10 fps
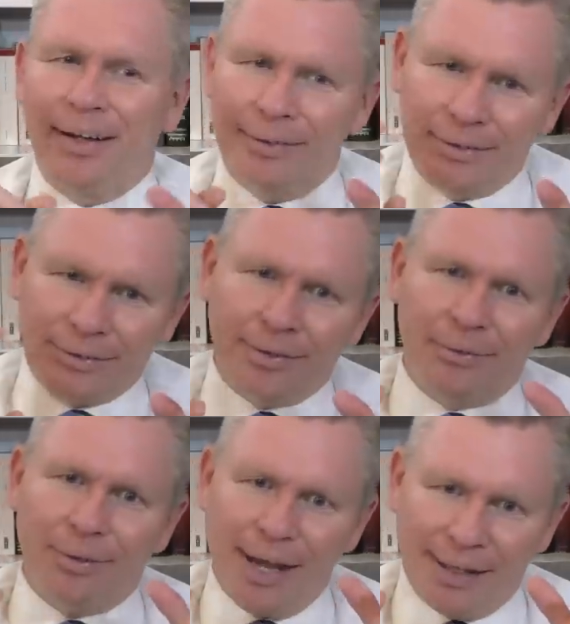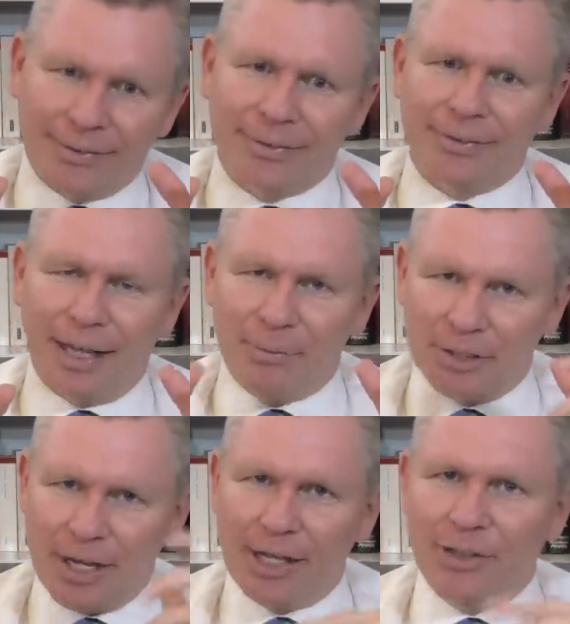under arrest and we're
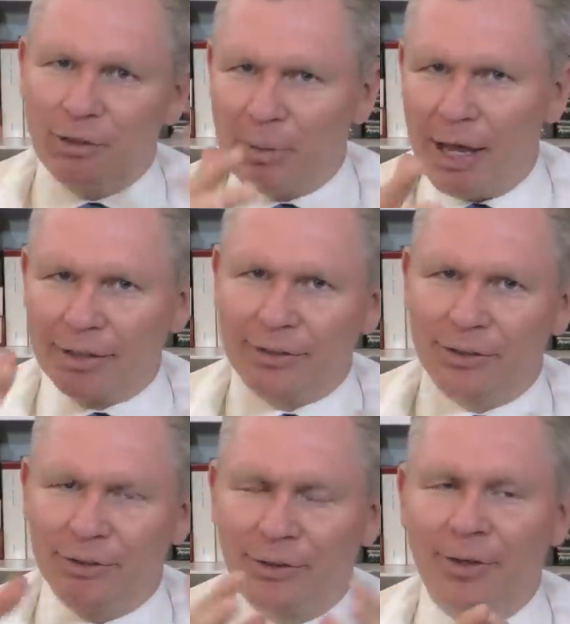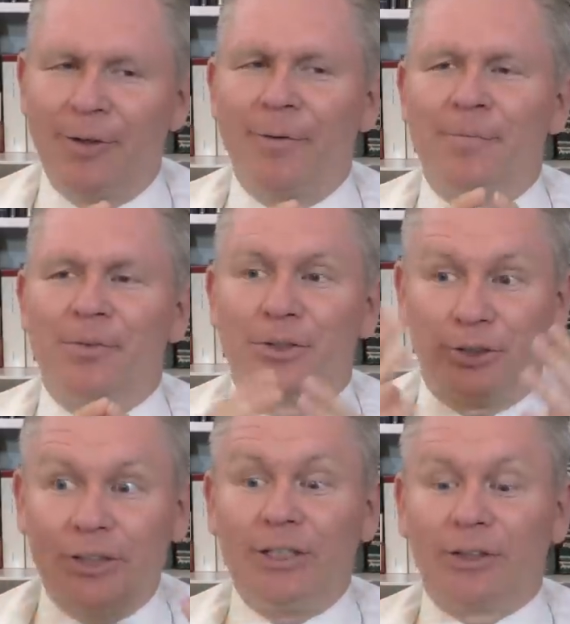taking you back to, to
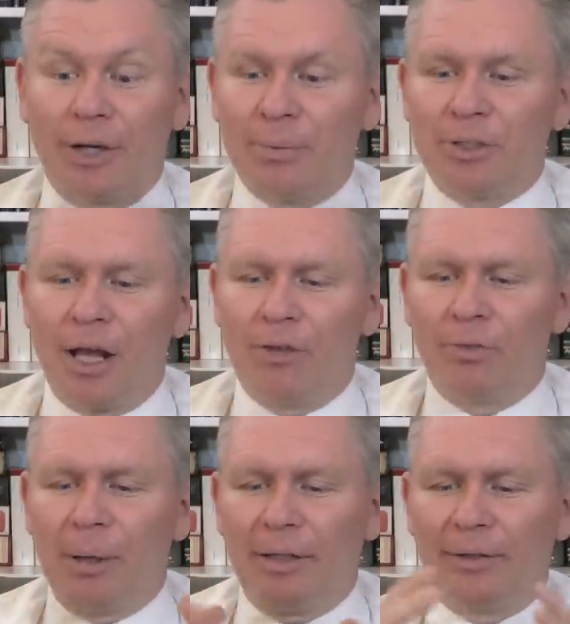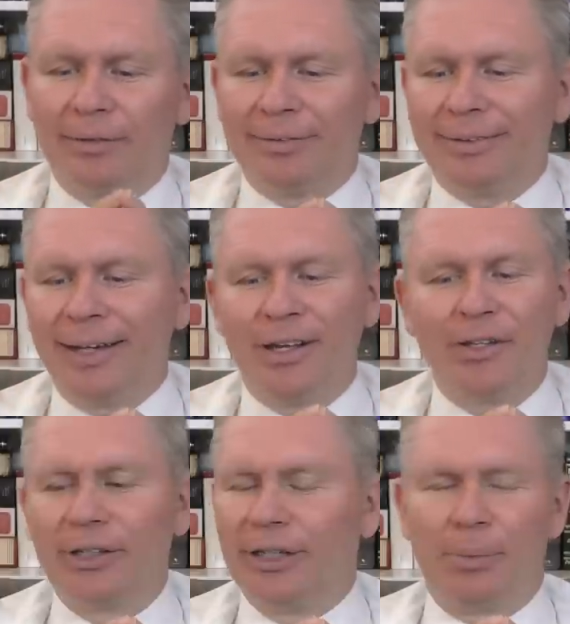Caesar himself, but uh,
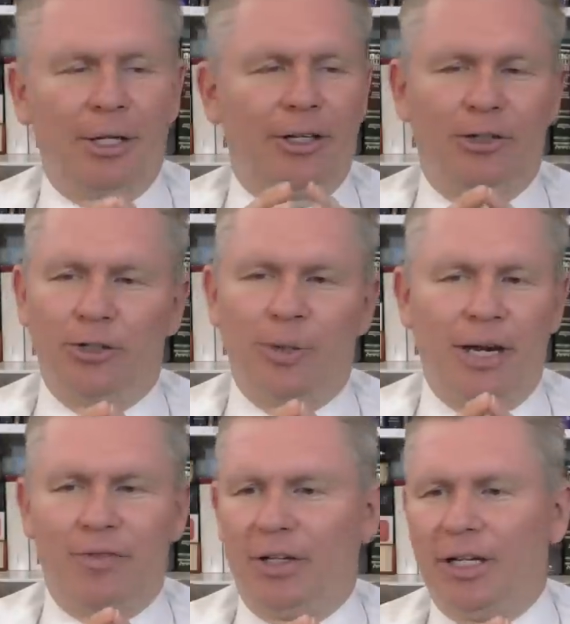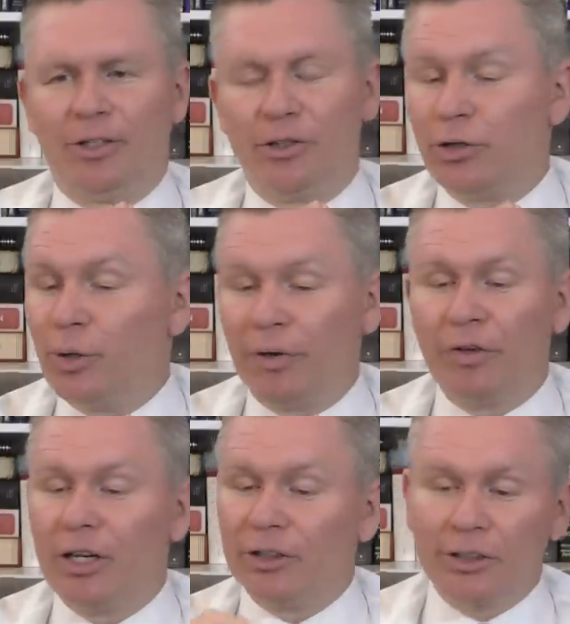you're at liberty to do whatever you need to do. And if
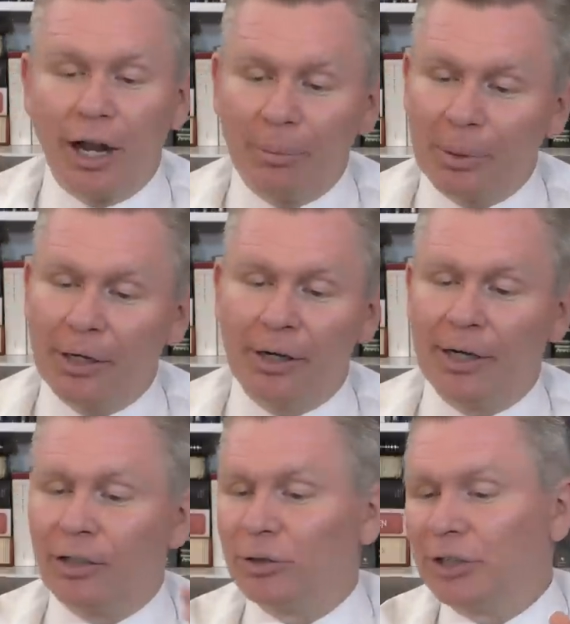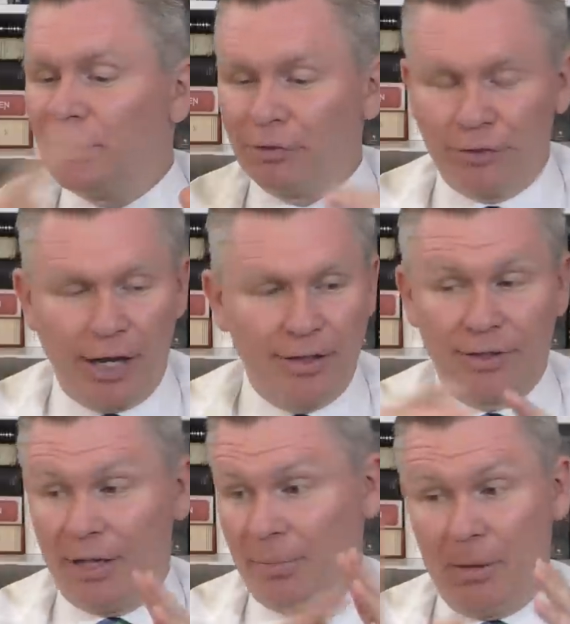you need to stop here and go see your
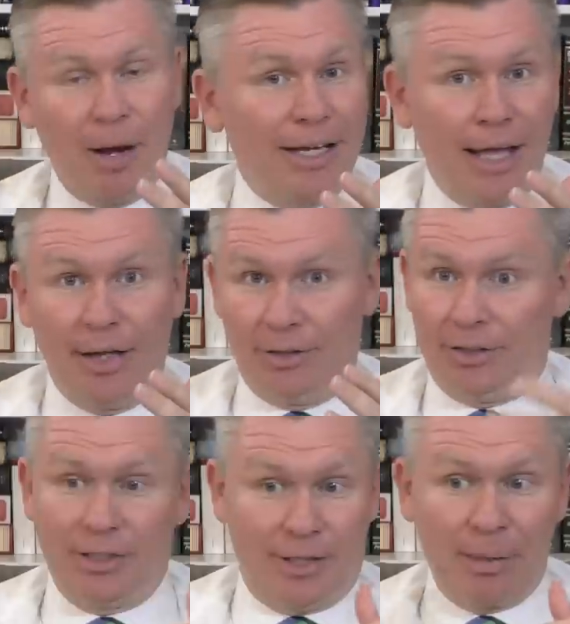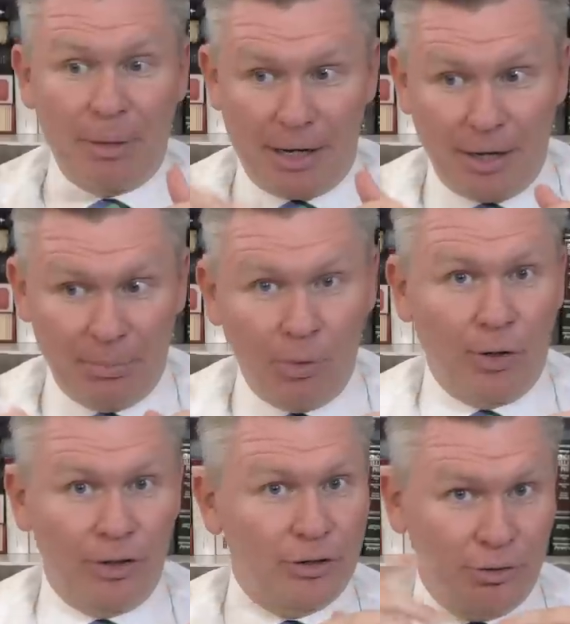friends, then be my guest. Just get back on
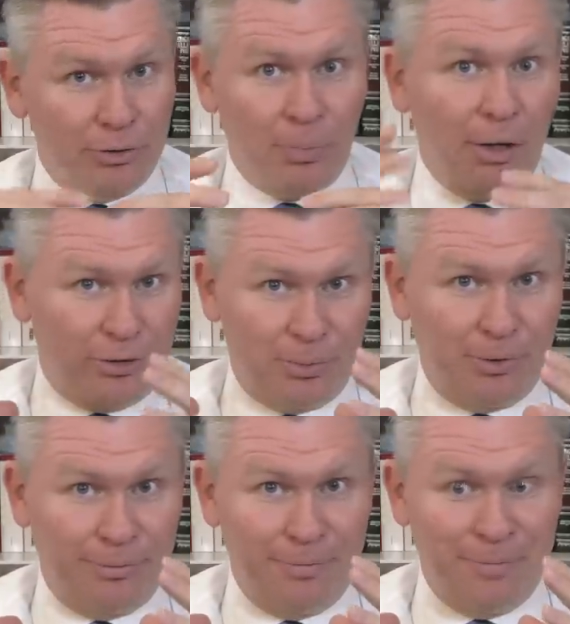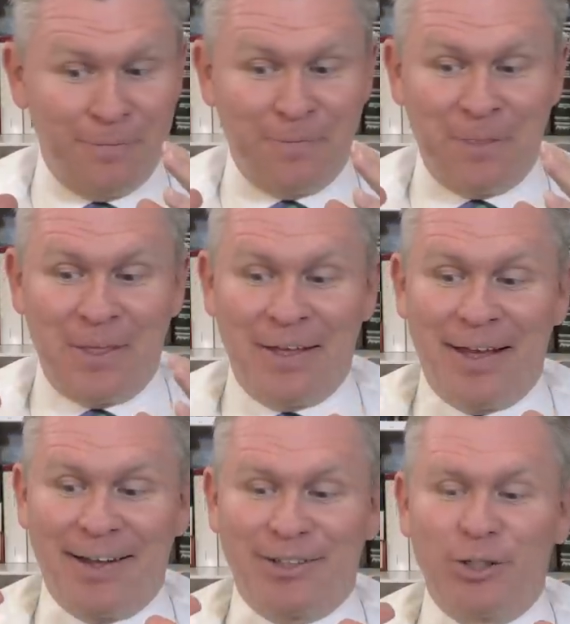board as soon as possible.
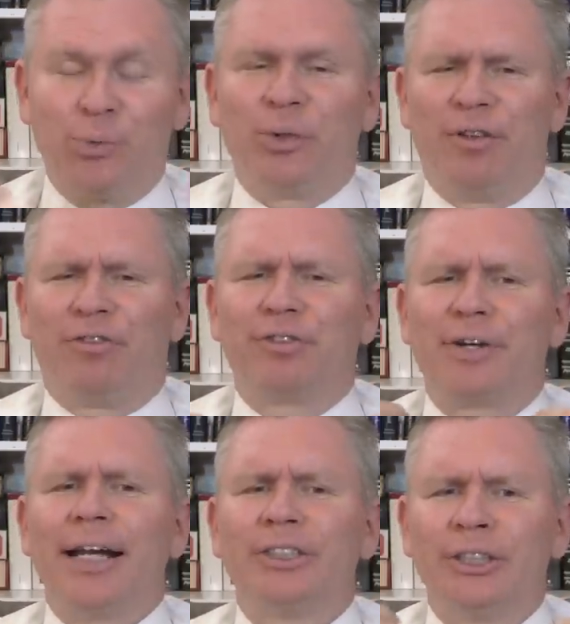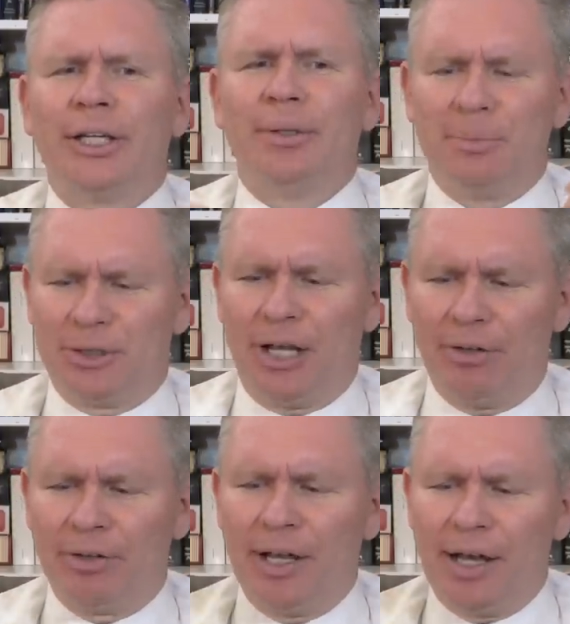Uh, to refresh
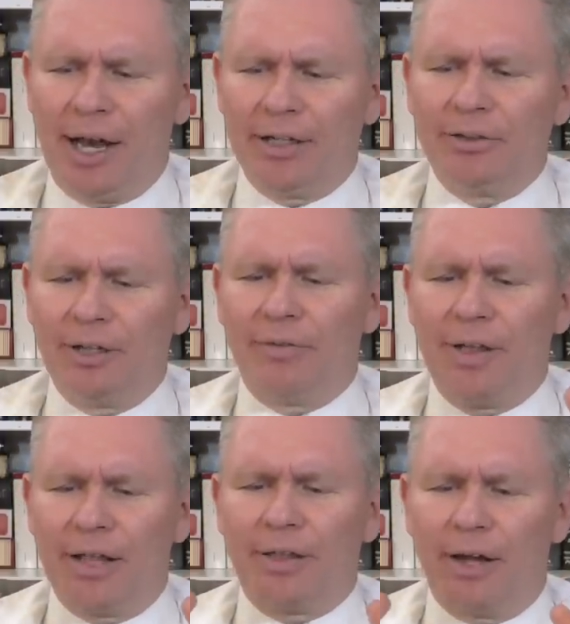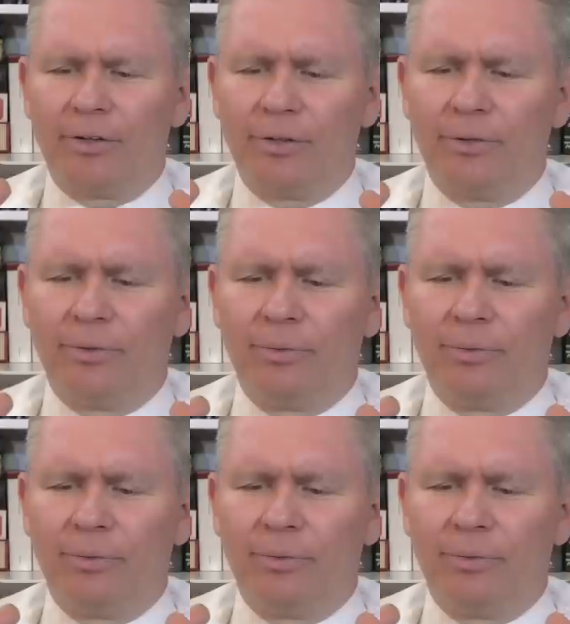himself. I do love that thought too.